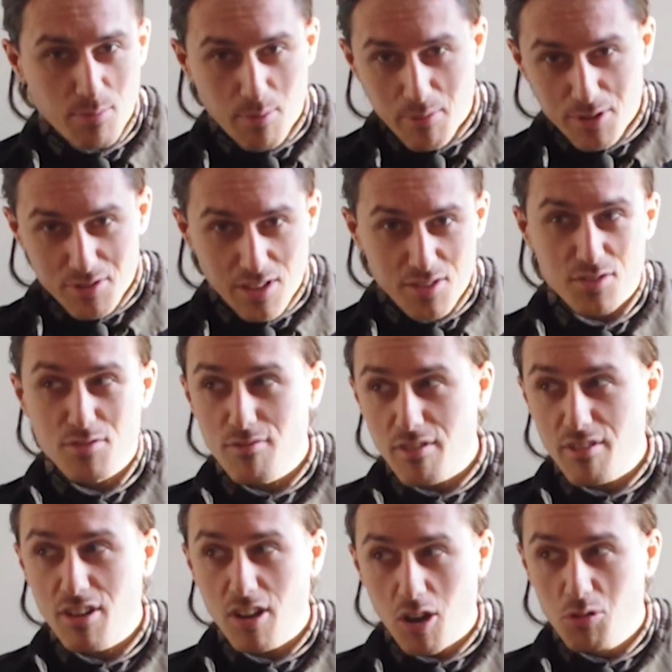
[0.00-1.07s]
but my trousers are
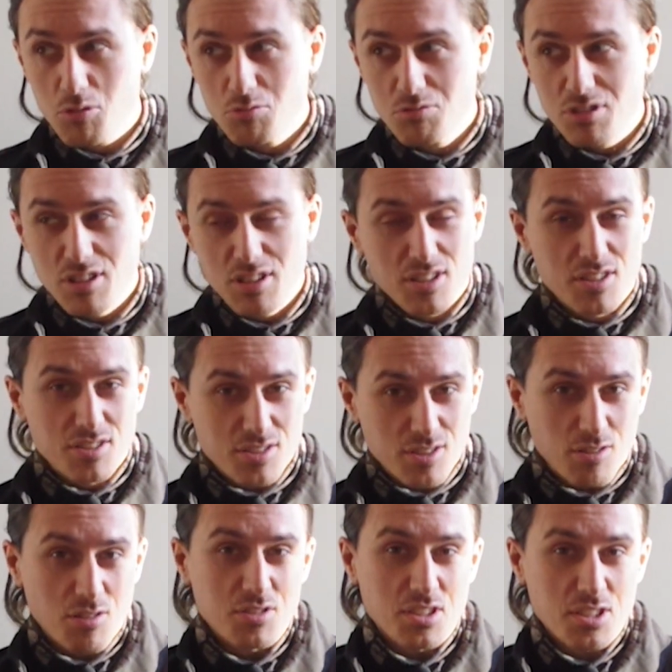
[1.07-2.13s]
very old,
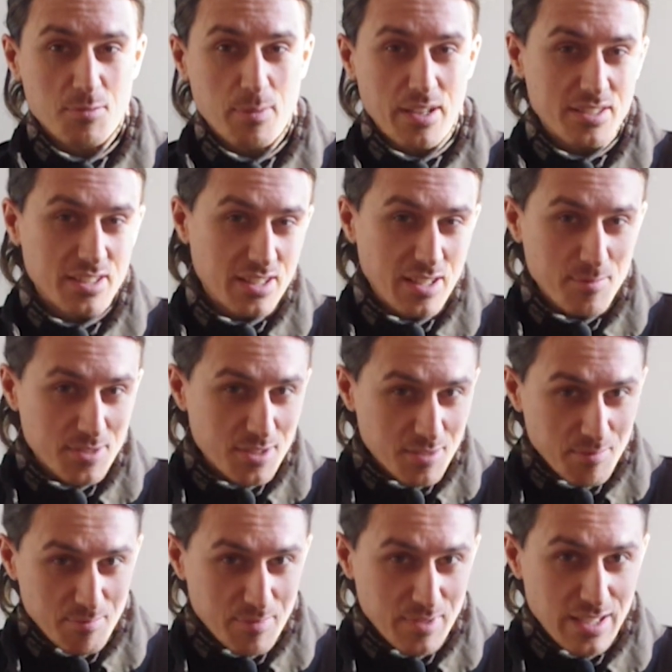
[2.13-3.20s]
so I was expecting them
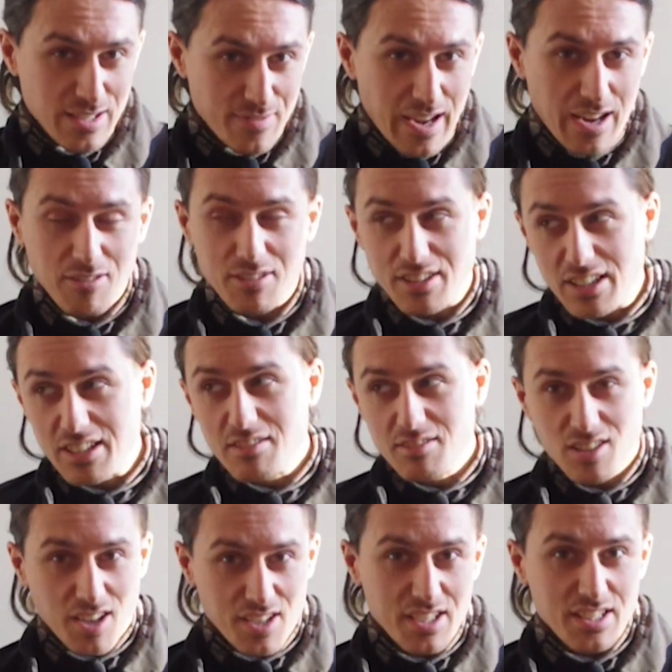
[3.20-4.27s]
to give out, and they
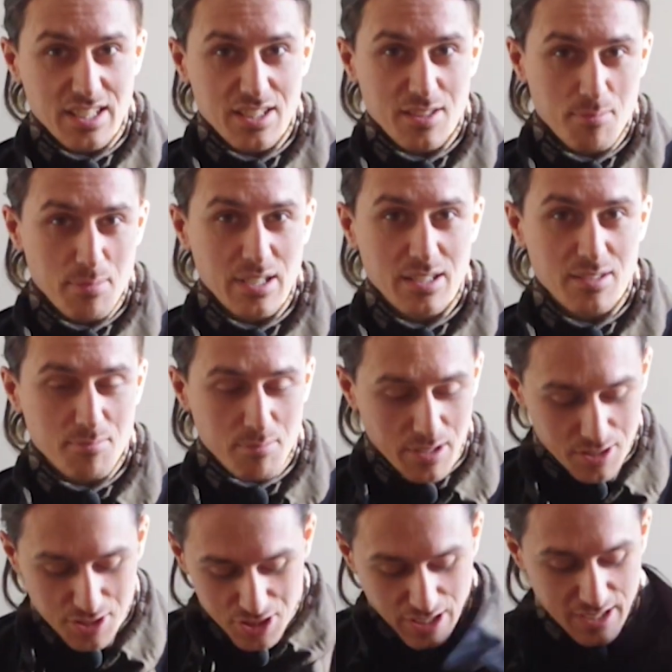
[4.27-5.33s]
kind of did a bit, but
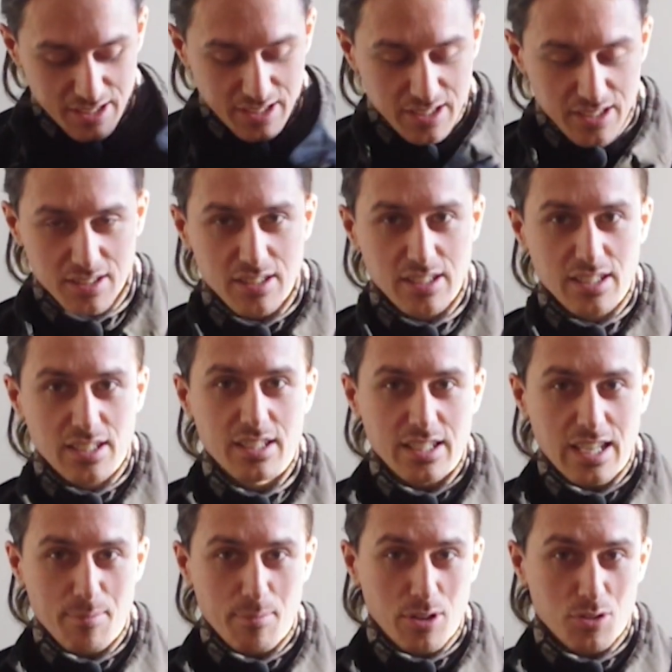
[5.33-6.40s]
the jacket
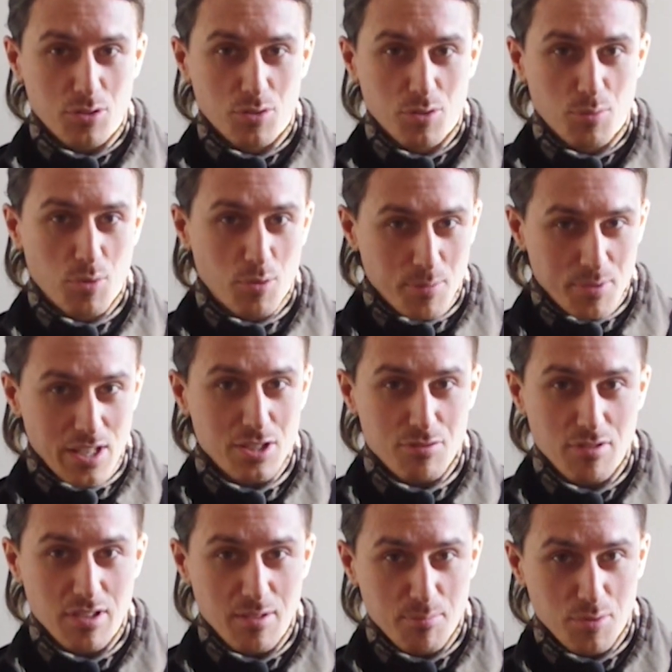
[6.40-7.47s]
kept my core warm, and that's
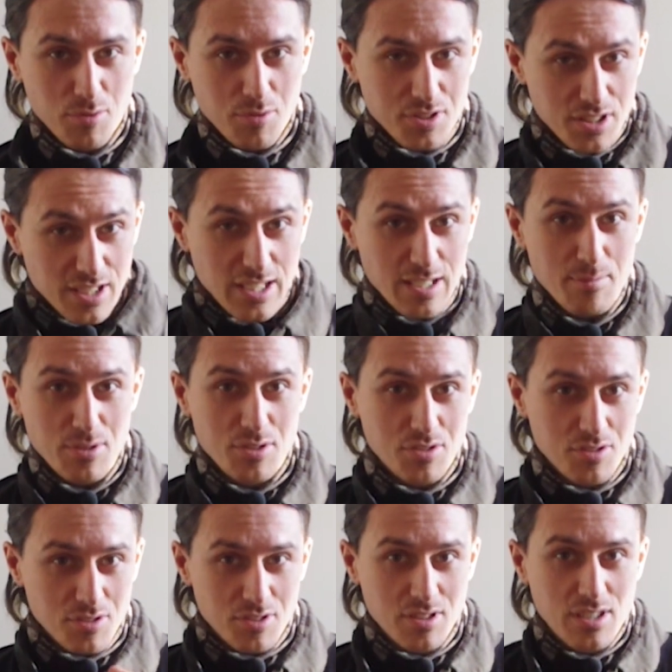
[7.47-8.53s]
really important to keep
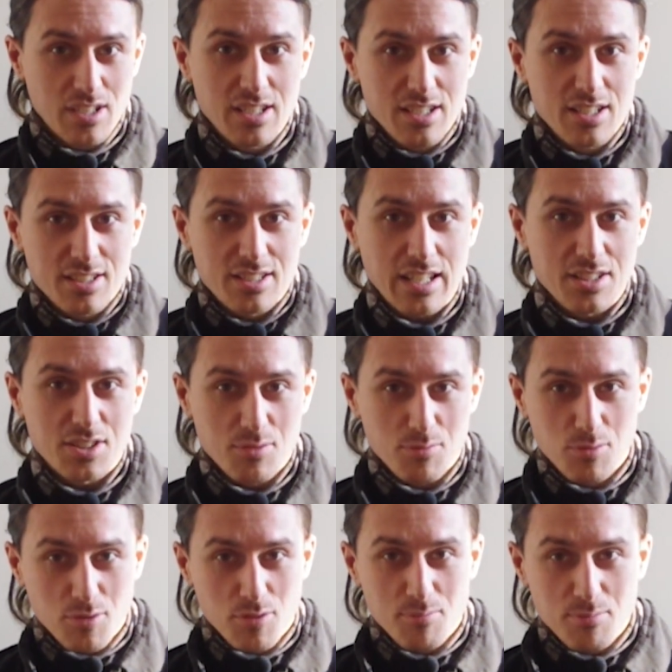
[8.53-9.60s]
your centre
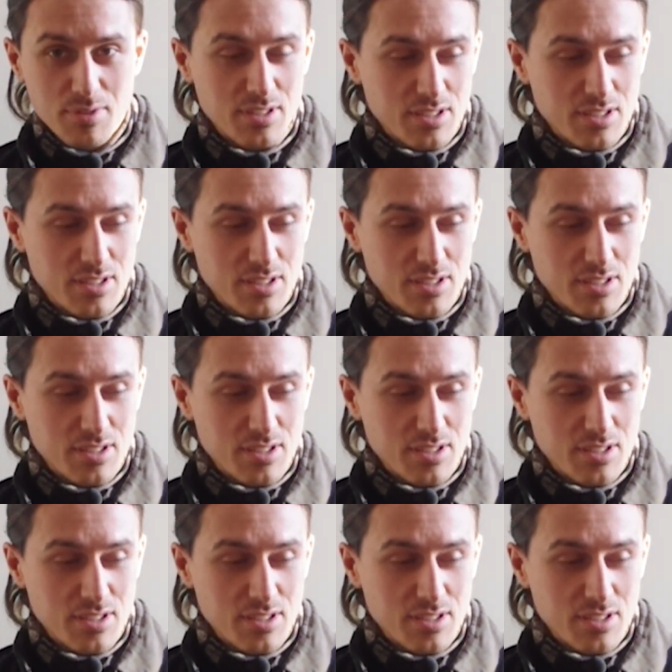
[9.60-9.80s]
warm,